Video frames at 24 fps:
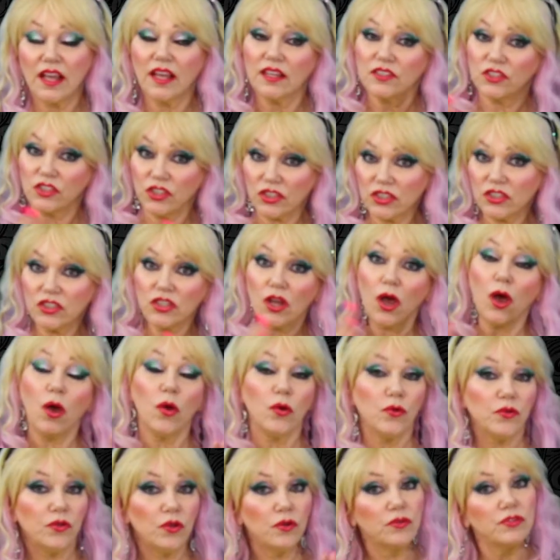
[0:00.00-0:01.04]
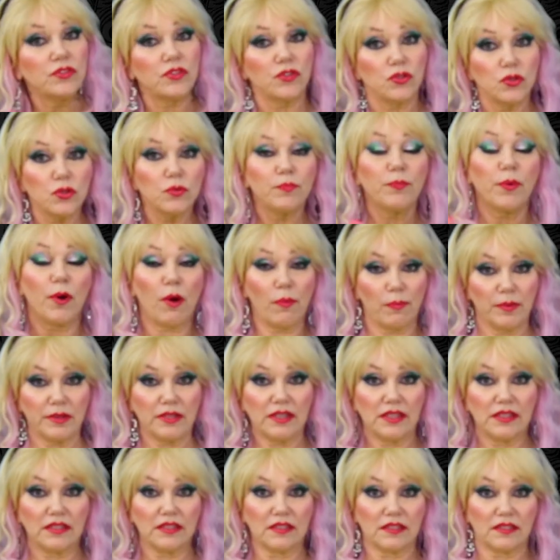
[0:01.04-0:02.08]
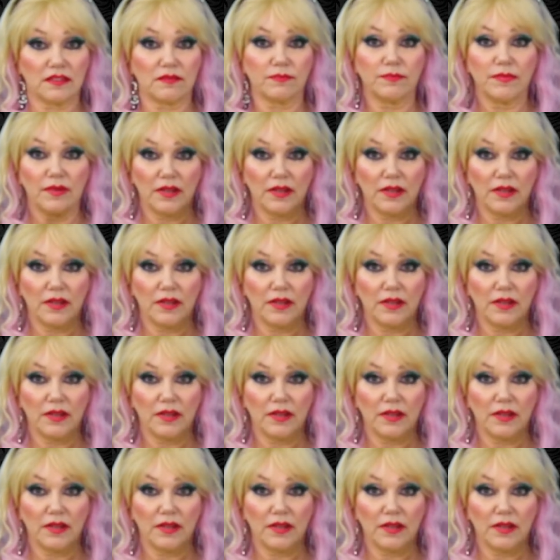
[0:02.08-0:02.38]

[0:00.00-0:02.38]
just to own those 2 properties